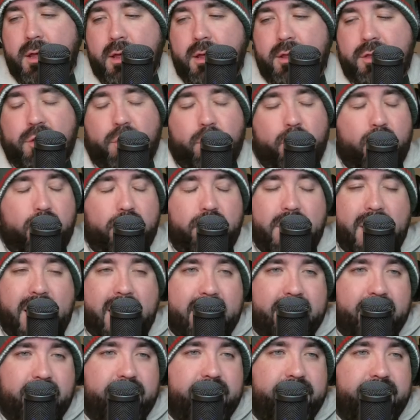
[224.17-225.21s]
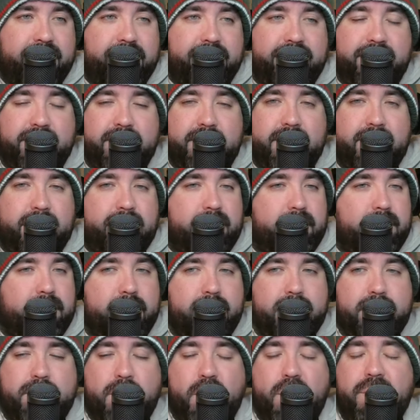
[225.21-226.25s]
There were a lot of
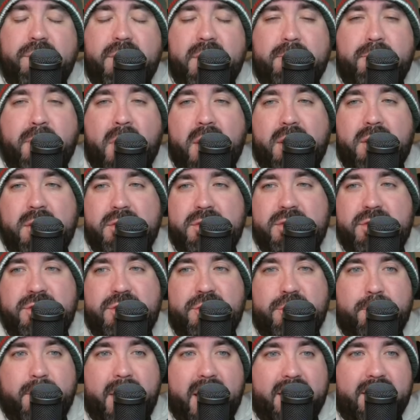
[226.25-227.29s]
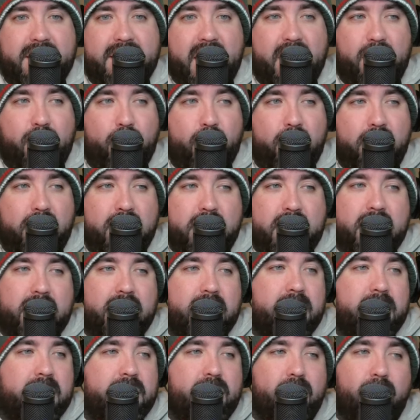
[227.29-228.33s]
moving parts to make that work.
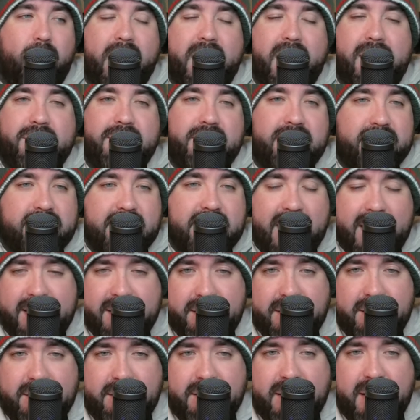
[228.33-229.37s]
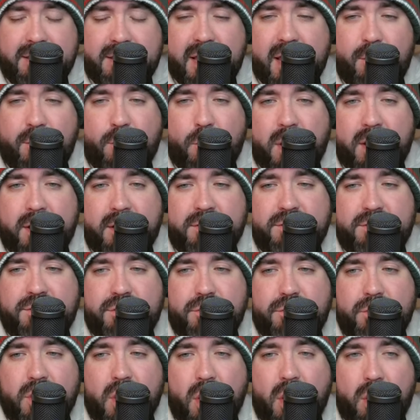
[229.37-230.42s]
The Wild decided that they wanted
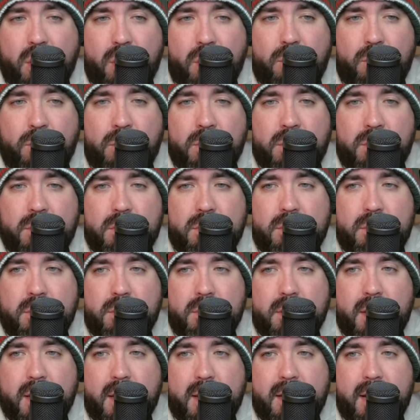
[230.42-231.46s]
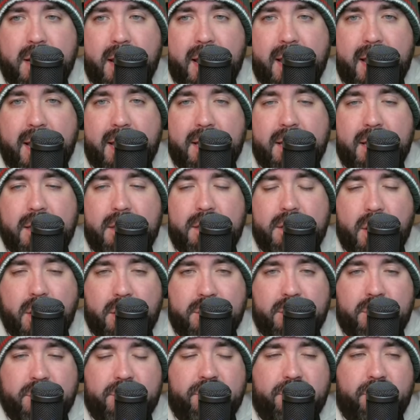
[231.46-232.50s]
to go in a
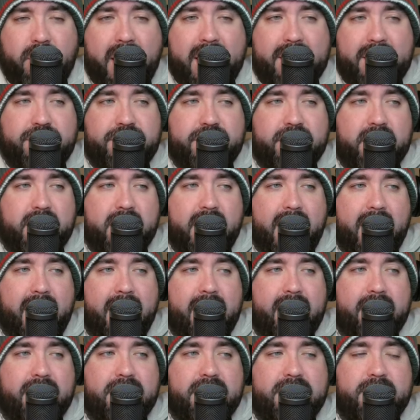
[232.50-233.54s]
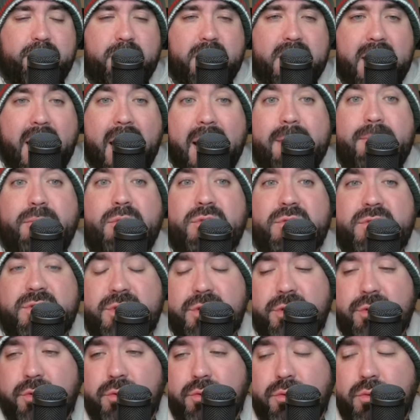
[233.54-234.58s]
younger direction and be able
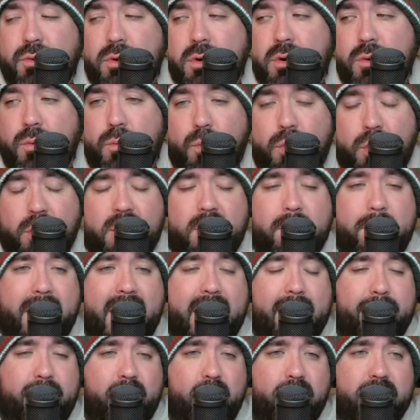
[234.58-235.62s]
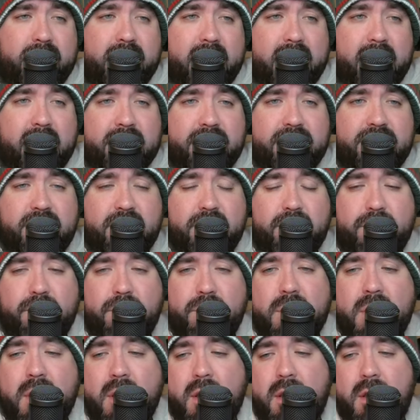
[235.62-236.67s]
to work Matt Boldy
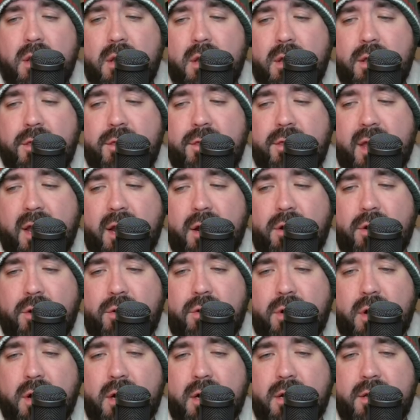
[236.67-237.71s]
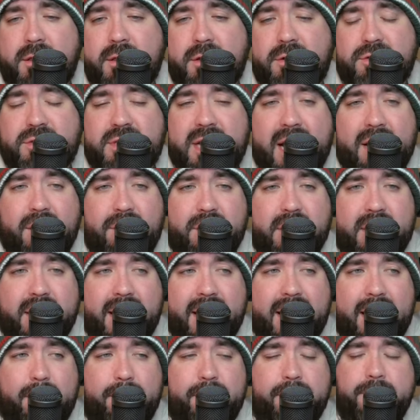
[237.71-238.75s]
into their salary
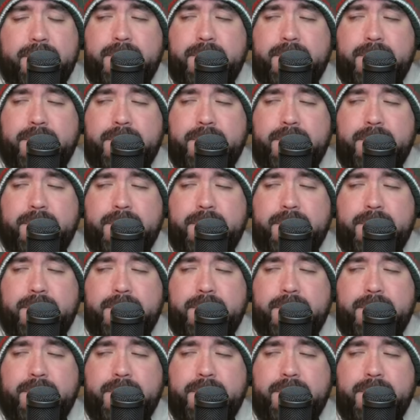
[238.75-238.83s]
cap